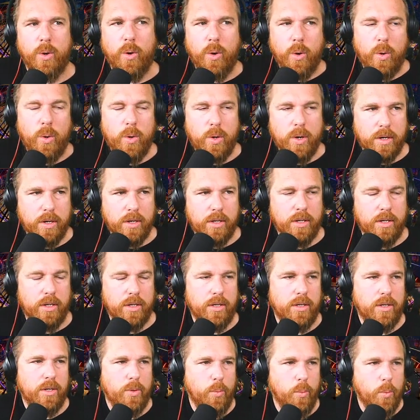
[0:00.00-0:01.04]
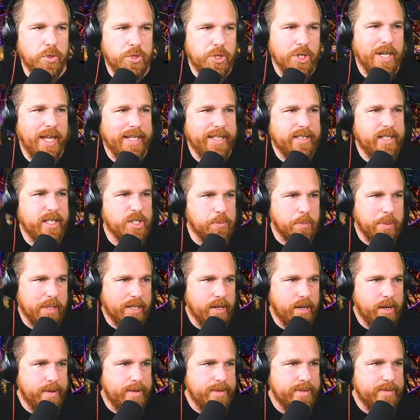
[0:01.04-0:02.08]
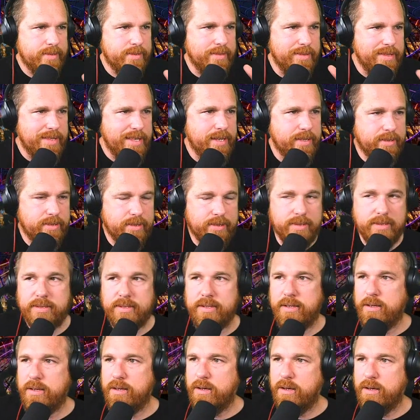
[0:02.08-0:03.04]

Or would you like this because this